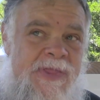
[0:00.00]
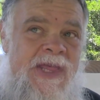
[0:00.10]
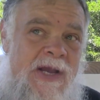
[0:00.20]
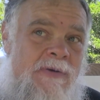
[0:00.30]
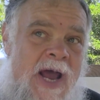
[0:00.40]

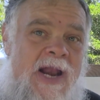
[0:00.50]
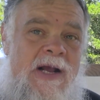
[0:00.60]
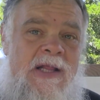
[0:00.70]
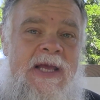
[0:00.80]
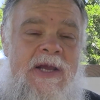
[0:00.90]

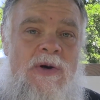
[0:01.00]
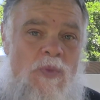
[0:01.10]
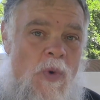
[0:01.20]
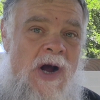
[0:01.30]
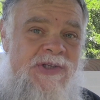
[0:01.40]
theoretically,
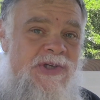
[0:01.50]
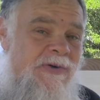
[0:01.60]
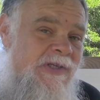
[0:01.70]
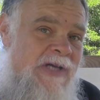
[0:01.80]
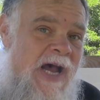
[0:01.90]
could watch
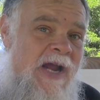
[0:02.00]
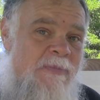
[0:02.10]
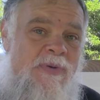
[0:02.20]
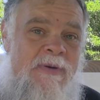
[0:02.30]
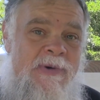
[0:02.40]
your
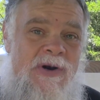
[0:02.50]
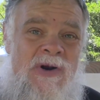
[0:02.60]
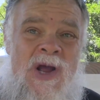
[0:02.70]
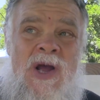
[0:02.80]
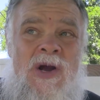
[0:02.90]
entire
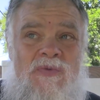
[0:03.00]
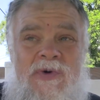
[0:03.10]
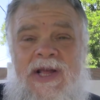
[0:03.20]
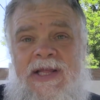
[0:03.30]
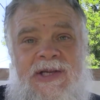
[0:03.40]
perimeter,
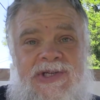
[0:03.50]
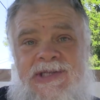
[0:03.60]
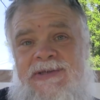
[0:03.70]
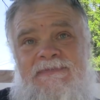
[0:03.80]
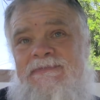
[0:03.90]
really
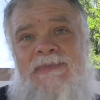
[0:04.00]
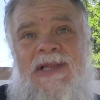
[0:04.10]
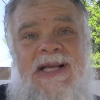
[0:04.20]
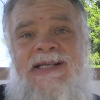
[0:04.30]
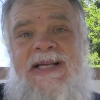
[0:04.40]
just
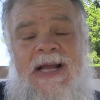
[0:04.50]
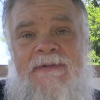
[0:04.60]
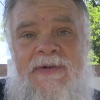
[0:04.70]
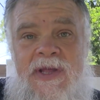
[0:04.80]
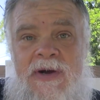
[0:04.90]

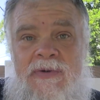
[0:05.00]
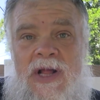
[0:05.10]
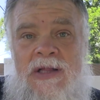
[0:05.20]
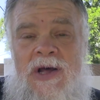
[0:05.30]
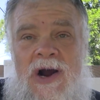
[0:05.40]
listening for the
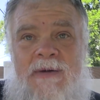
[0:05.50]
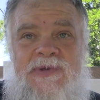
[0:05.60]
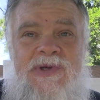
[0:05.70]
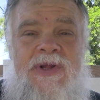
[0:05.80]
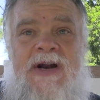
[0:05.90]

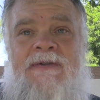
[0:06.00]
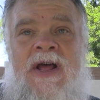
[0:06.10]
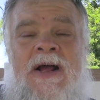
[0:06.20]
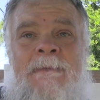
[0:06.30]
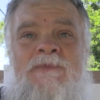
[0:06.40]
alarm, so that
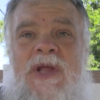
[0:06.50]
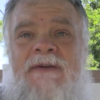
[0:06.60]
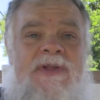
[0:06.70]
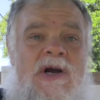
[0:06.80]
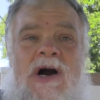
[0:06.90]

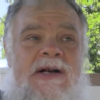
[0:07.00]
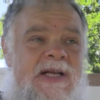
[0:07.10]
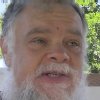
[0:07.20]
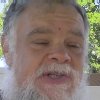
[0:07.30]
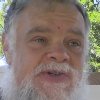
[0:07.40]
if the guard
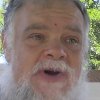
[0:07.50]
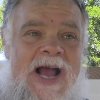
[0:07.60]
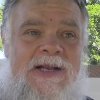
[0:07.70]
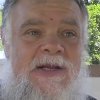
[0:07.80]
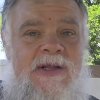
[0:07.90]
gets
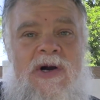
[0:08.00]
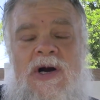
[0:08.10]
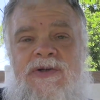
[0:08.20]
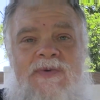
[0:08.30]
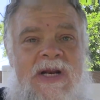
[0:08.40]
distracted, the
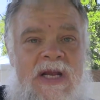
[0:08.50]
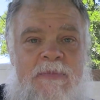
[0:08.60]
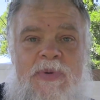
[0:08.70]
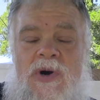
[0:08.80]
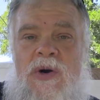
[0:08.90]
guard's reading
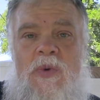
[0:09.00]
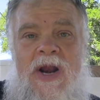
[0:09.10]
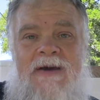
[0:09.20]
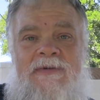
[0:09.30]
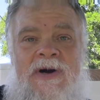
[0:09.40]
a book,
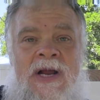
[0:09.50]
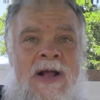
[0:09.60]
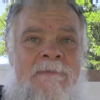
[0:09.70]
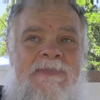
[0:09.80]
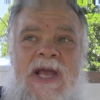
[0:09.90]
whatever,
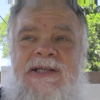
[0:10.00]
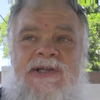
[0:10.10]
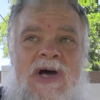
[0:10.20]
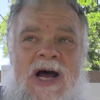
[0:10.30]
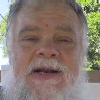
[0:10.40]

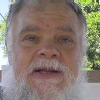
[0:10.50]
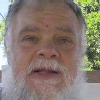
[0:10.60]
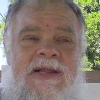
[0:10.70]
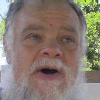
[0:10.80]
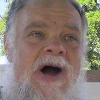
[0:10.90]
it's not
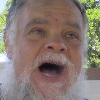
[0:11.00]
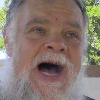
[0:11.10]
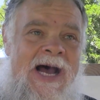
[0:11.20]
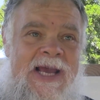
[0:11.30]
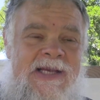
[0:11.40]
their
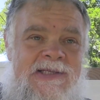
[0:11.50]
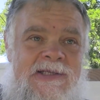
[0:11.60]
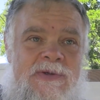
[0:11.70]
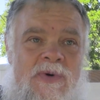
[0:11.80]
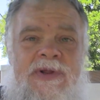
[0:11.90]

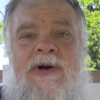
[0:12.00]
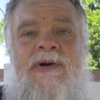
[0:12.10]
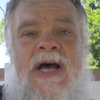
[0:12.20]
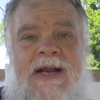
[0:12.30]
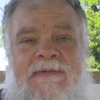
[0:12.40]
eyes or their
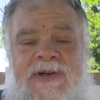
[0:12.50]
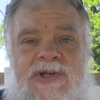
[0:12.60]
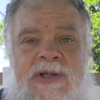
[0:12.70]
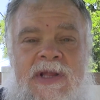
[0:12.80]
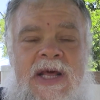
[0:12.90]
night
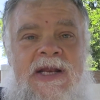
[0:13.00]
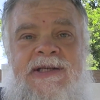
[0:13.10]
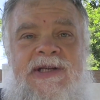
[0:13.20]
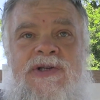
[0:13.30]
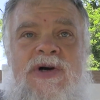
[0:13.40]
vision that
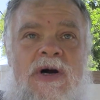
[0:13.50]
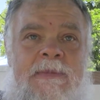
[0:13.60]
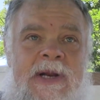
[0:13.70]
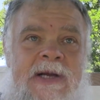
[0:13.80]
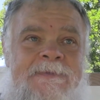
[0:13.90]
is
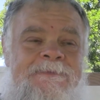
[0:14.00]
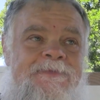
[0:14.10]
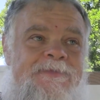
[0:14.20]
determining